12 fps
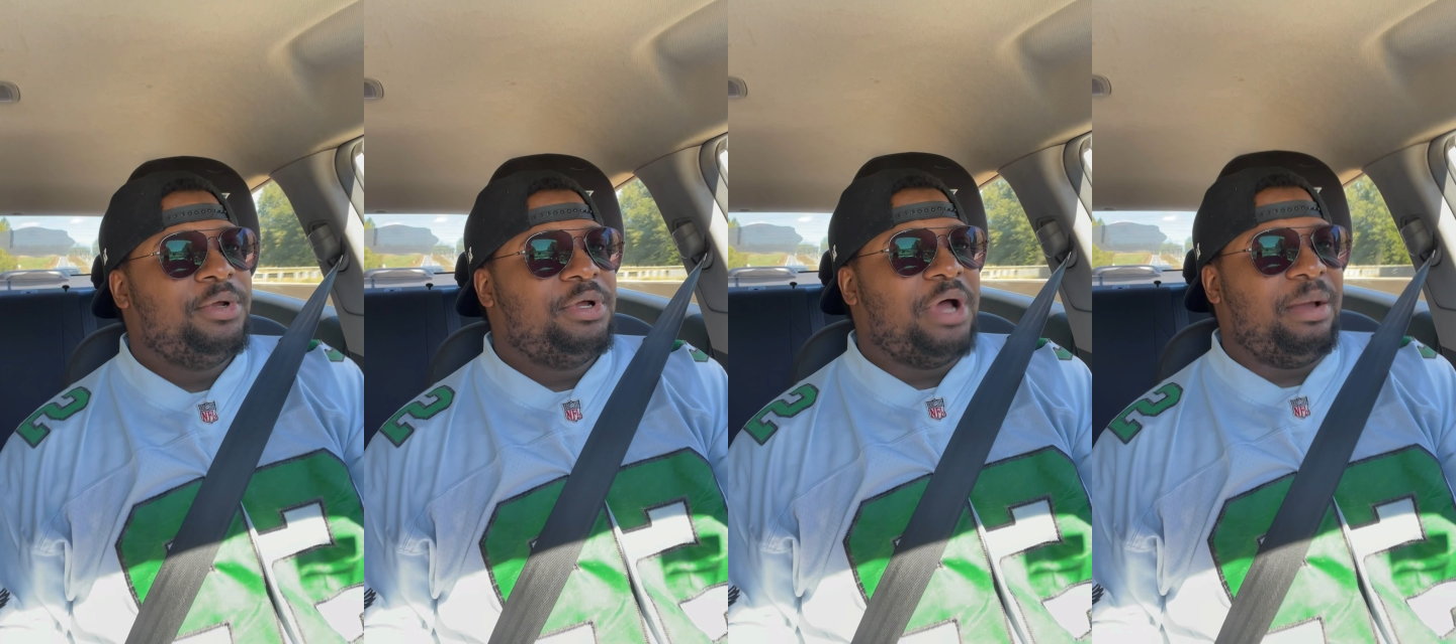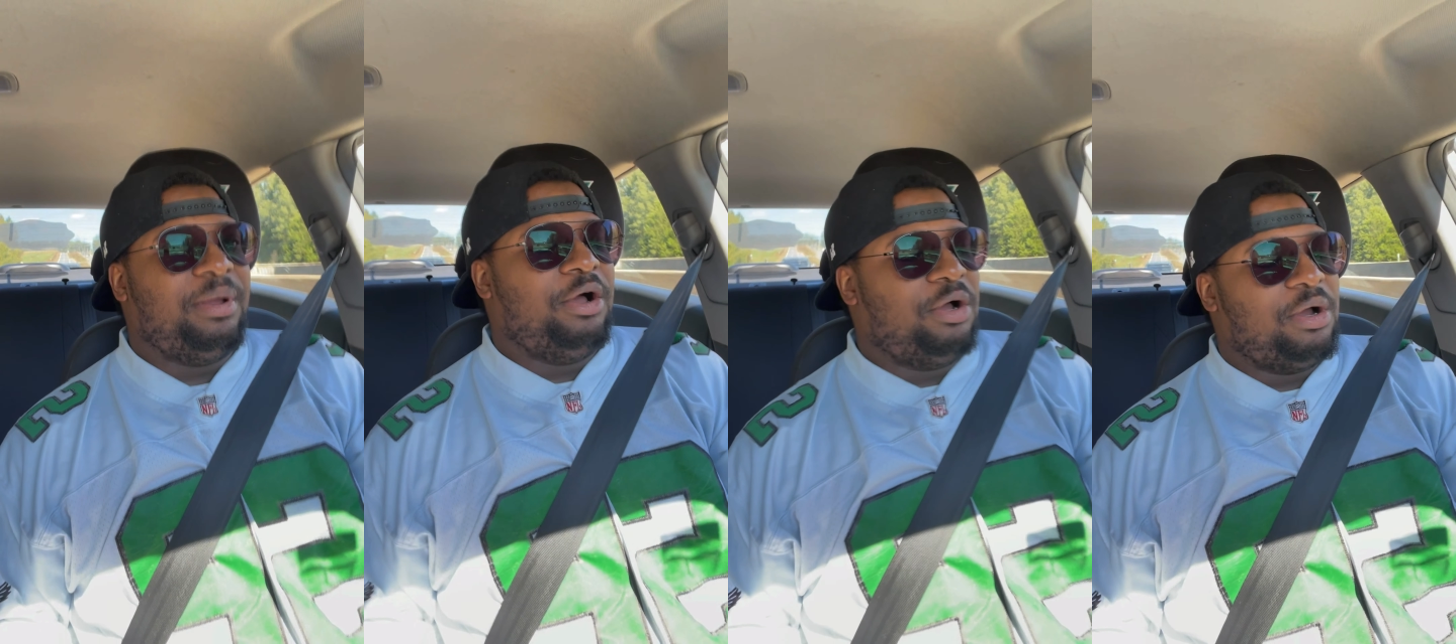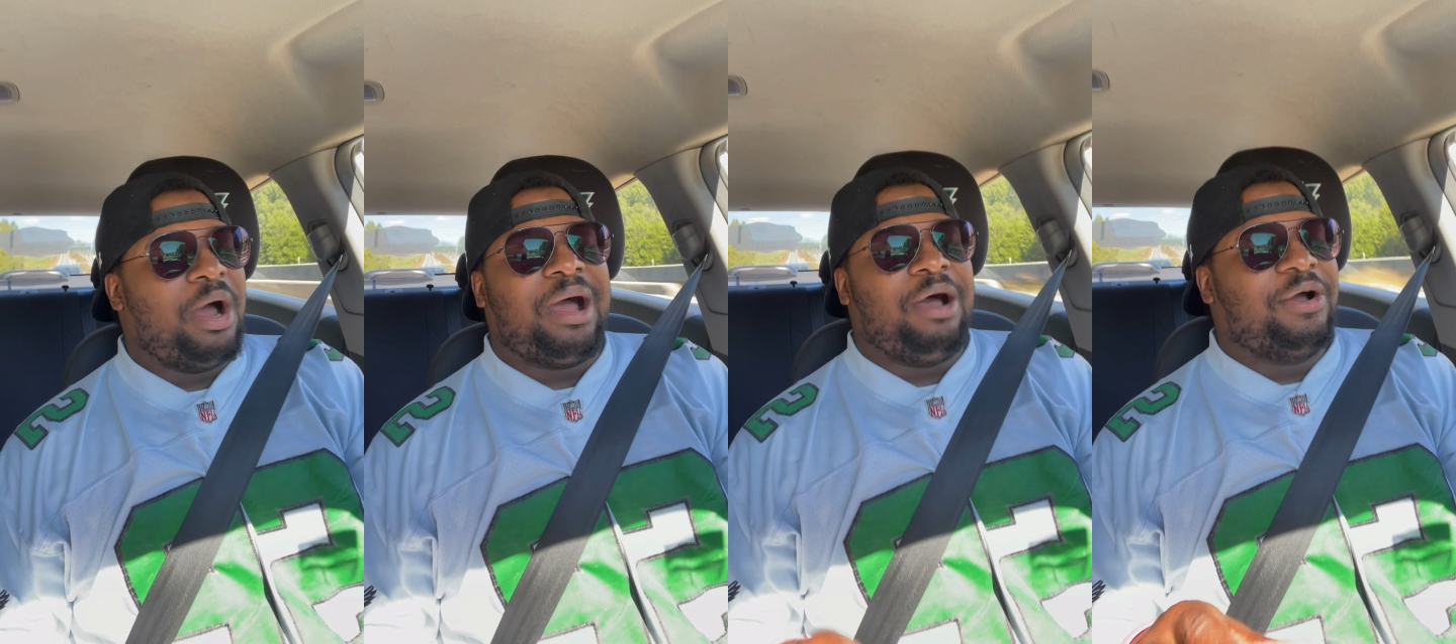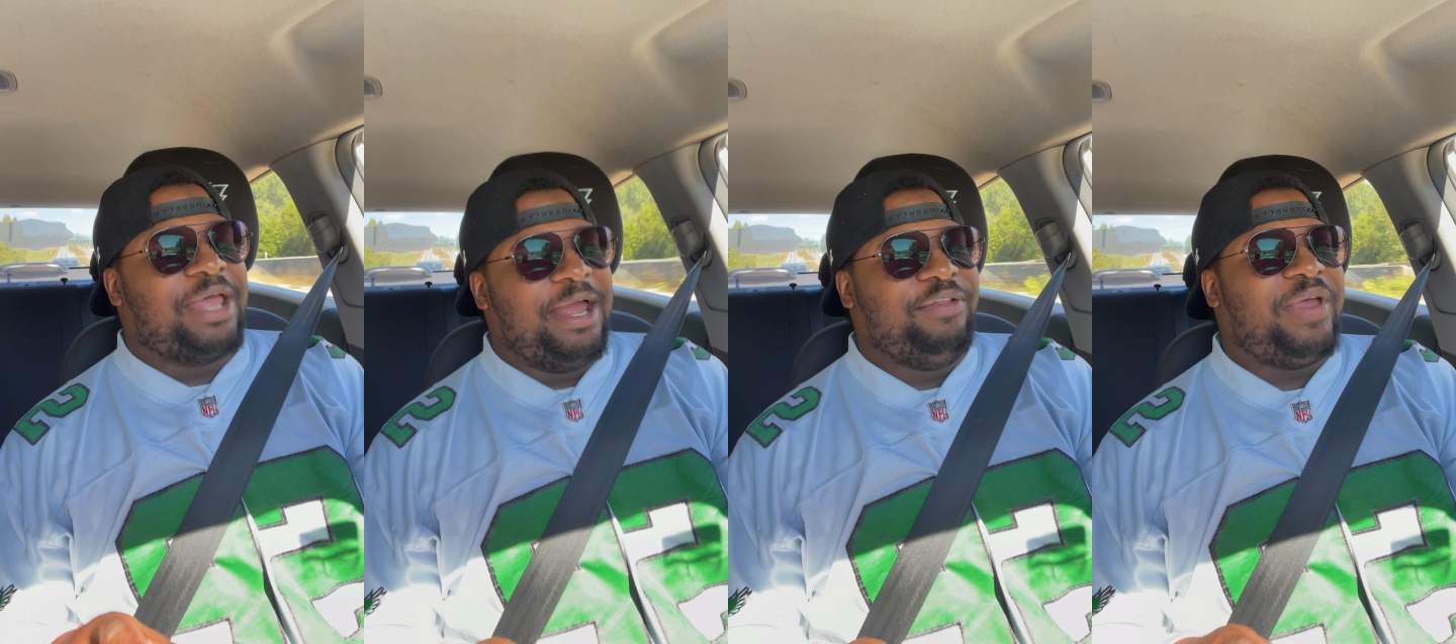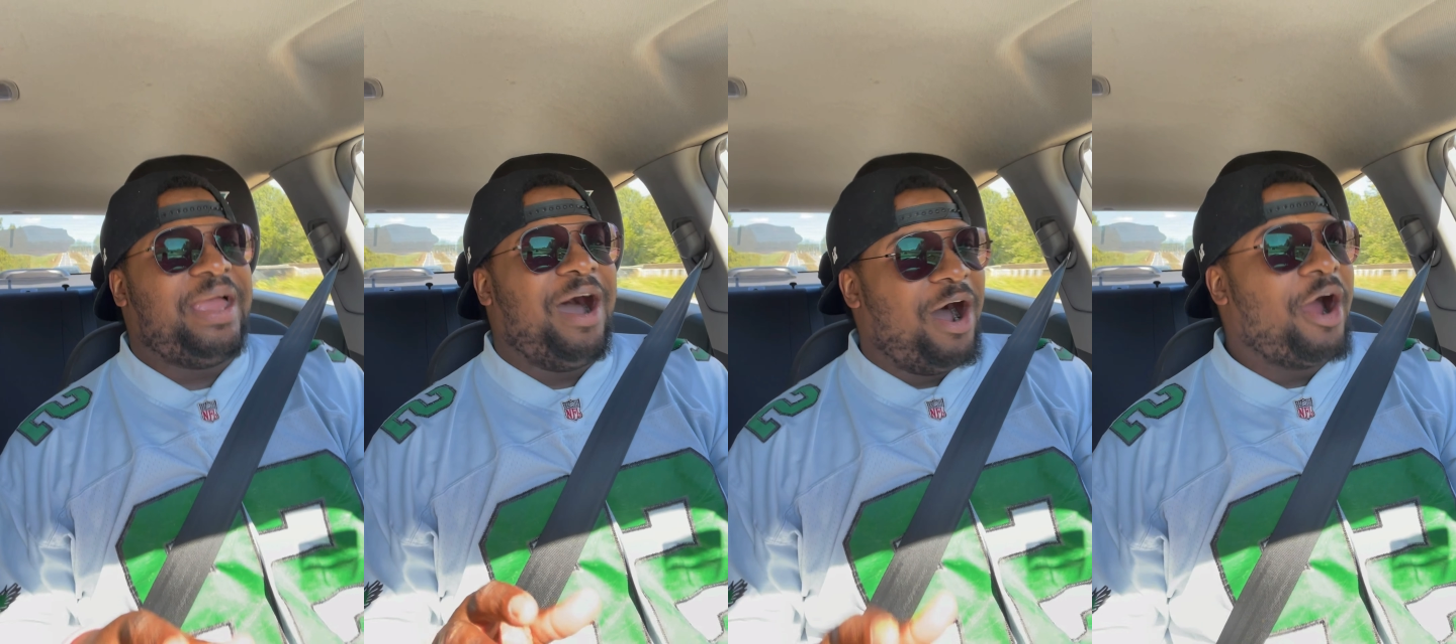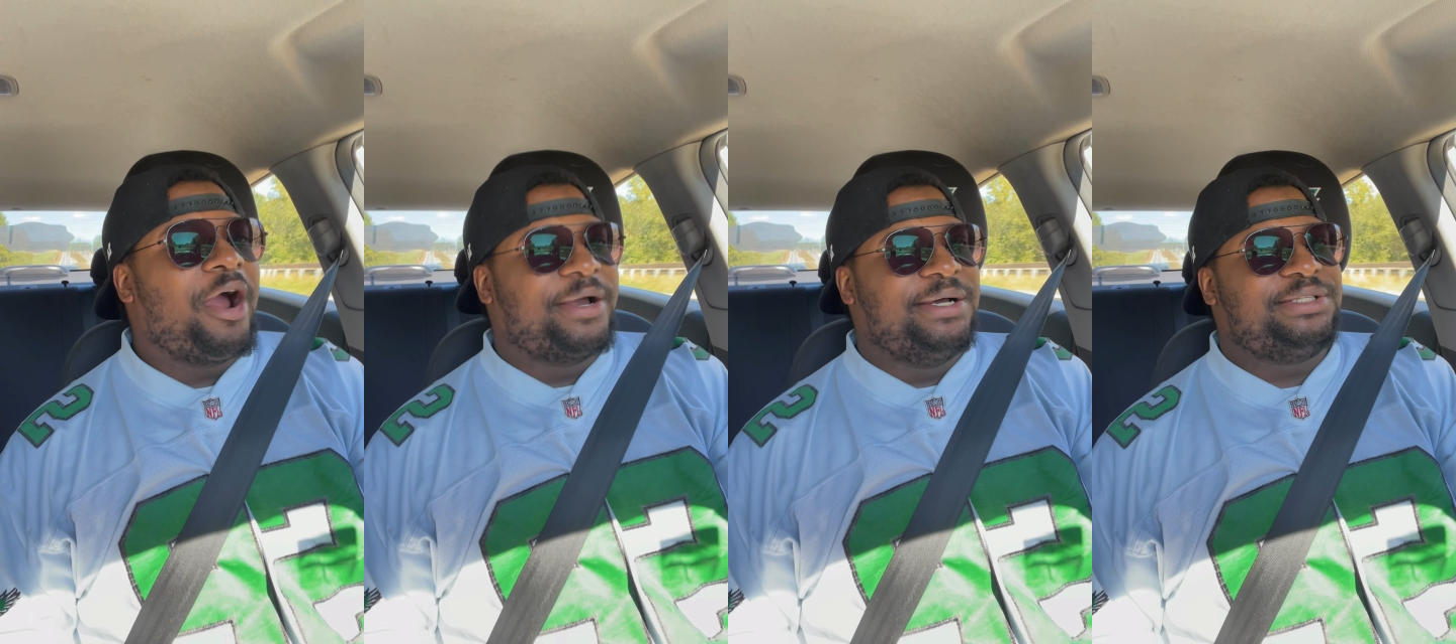Uh, okay, they
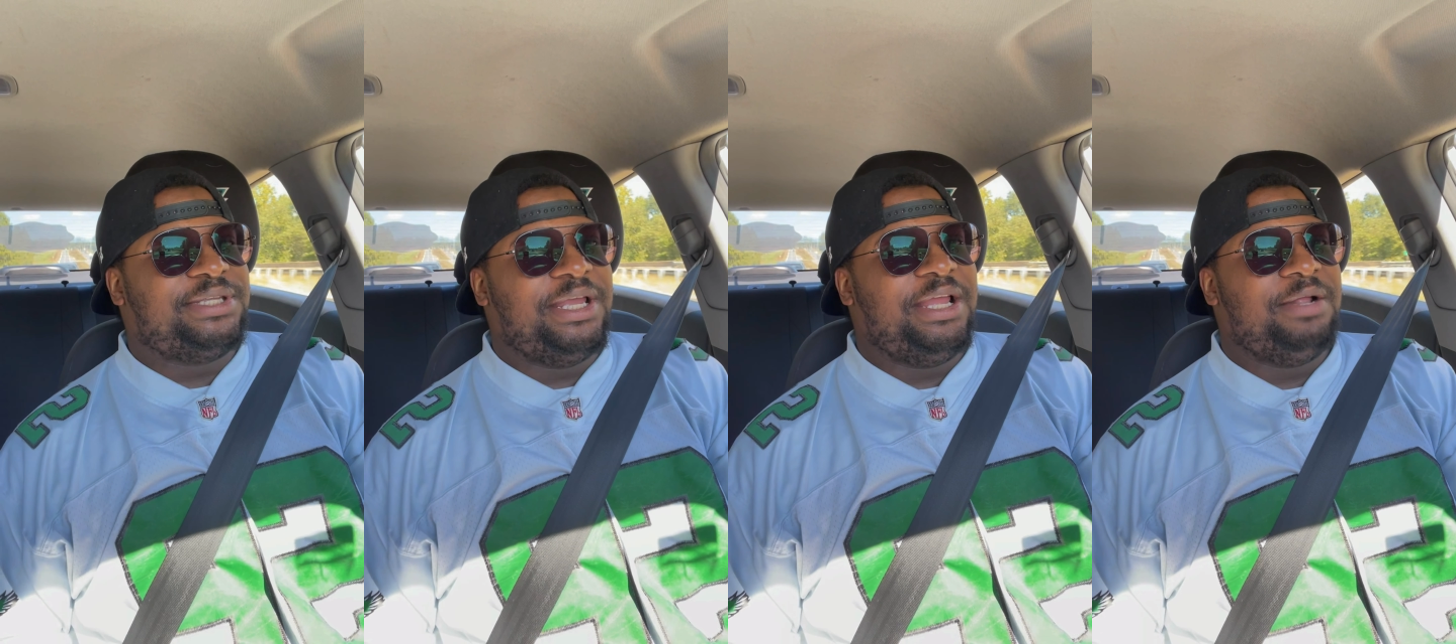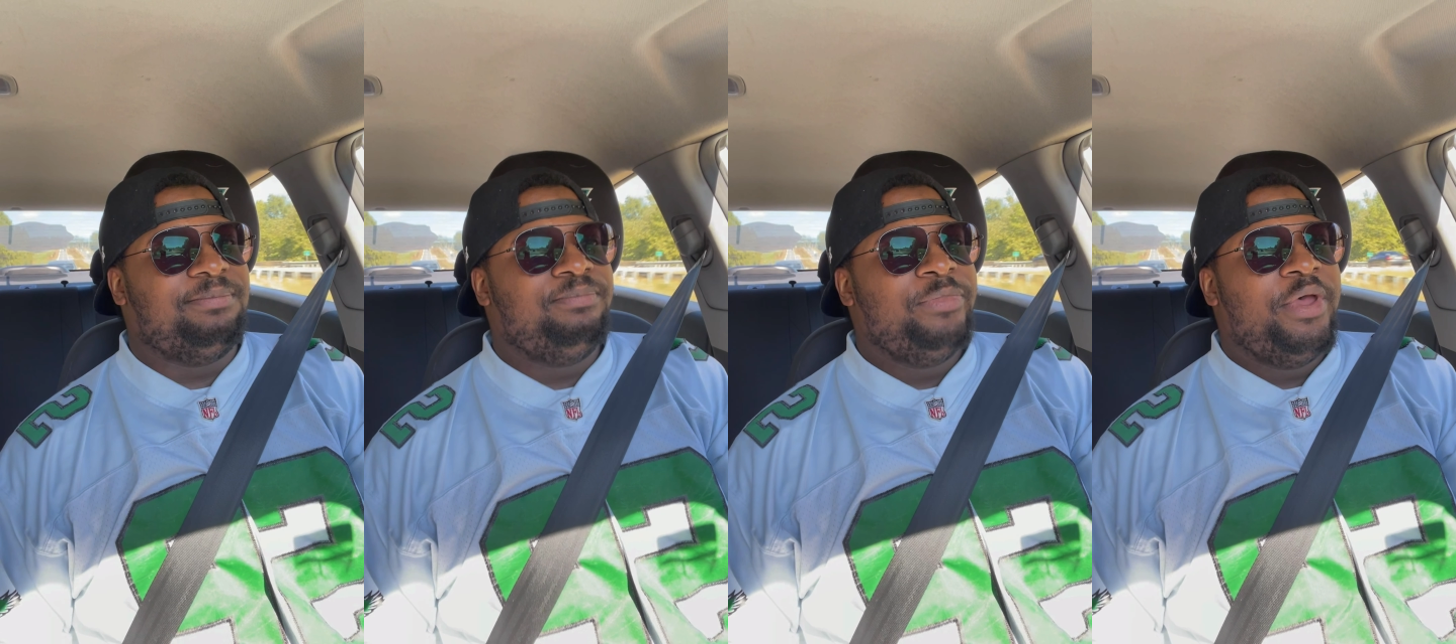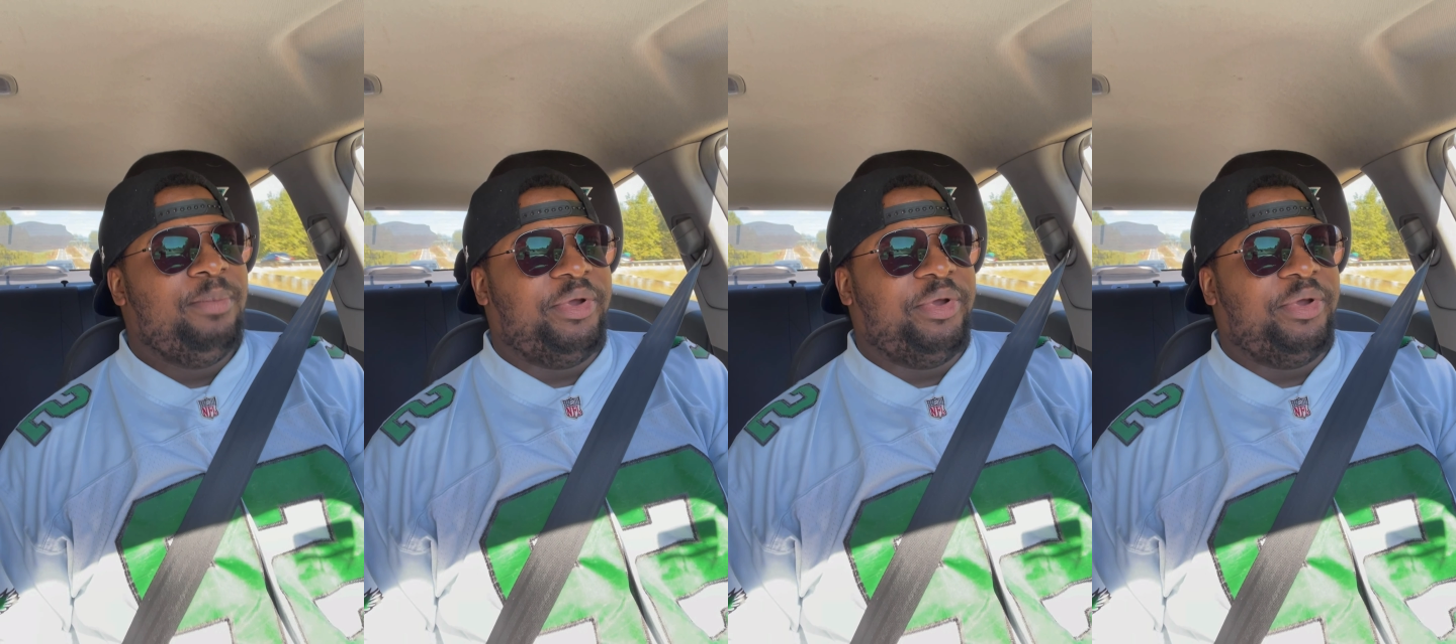are a good team,